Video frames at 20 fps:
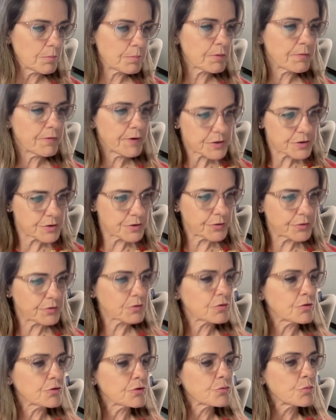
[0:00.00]
professional
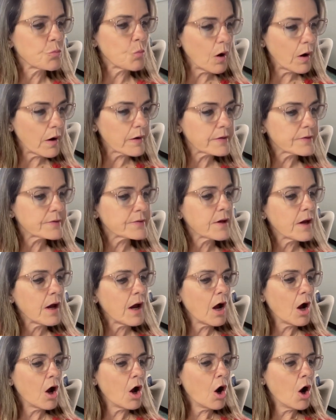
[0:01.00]
circles, was
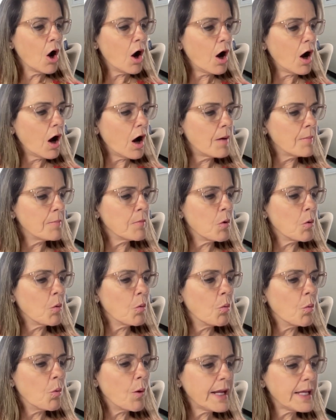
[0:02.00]

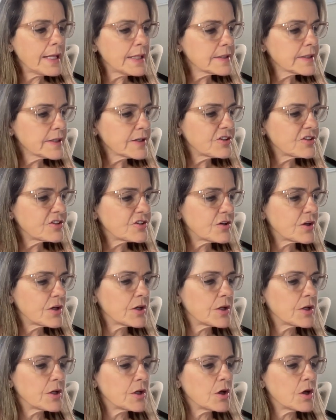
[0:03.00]

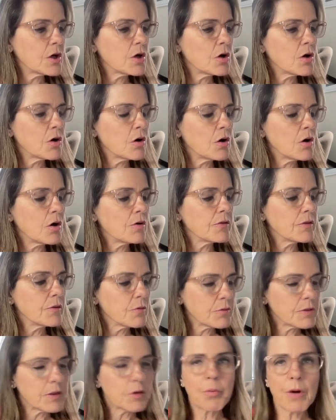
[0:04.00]
waitlisted,
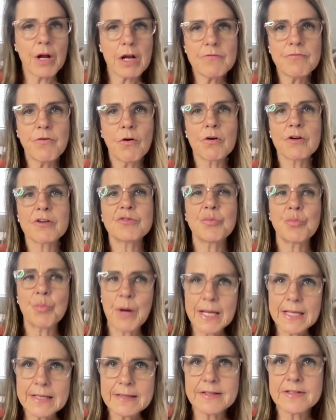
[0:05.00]
the Wake Forest
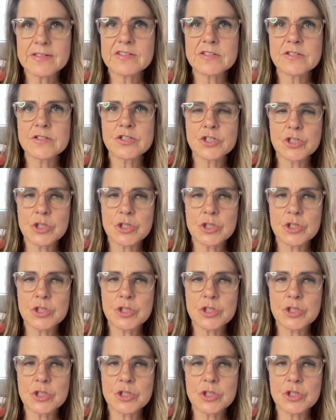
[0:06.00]
waitlisted